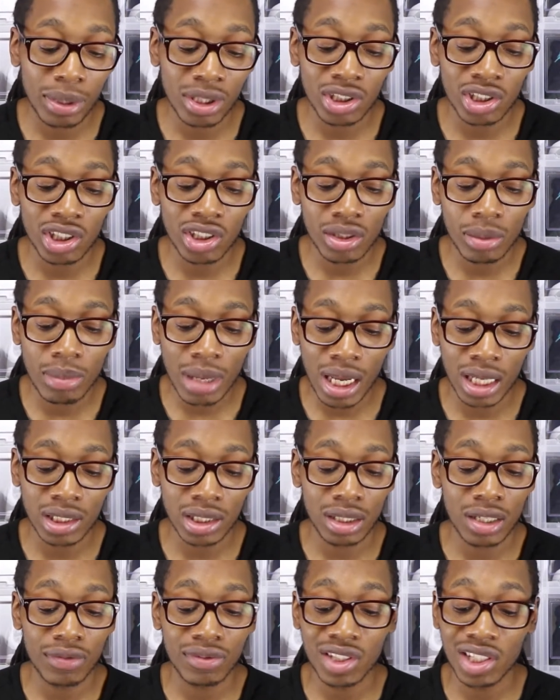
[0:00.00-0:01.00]
But just
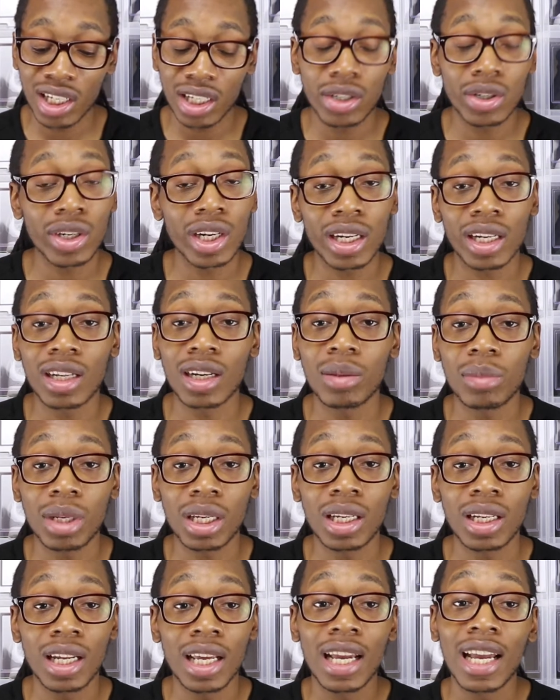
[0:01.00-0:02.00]
imagine if Tinker didn't come
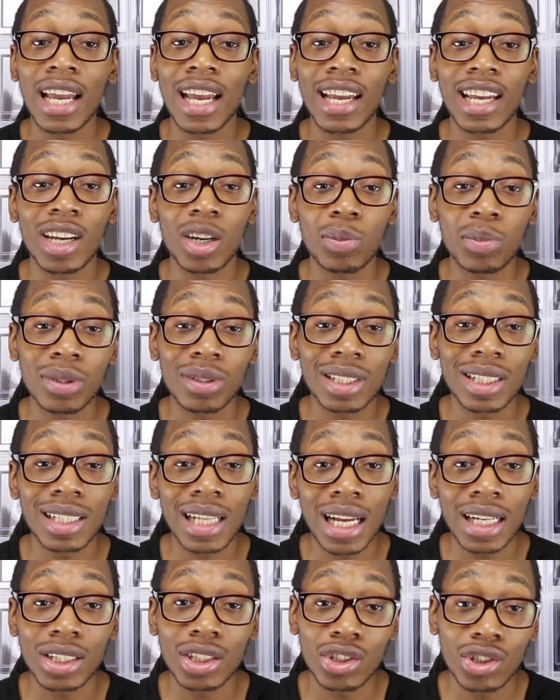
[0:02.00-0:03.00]
in and help him
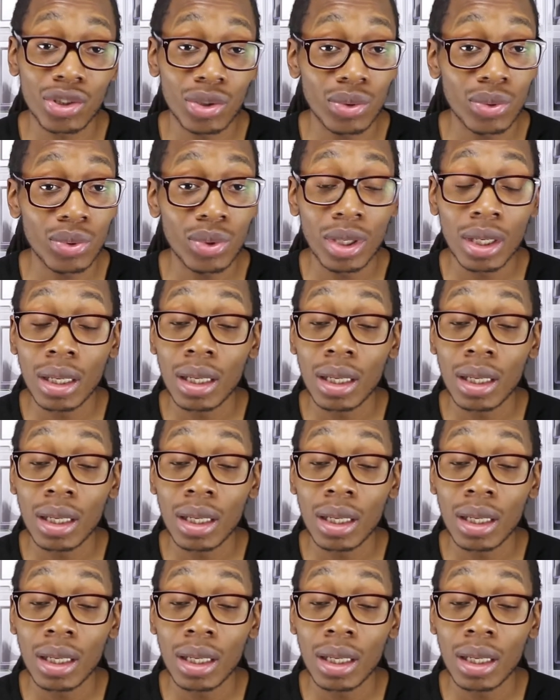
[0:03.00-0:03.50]
design this shoe,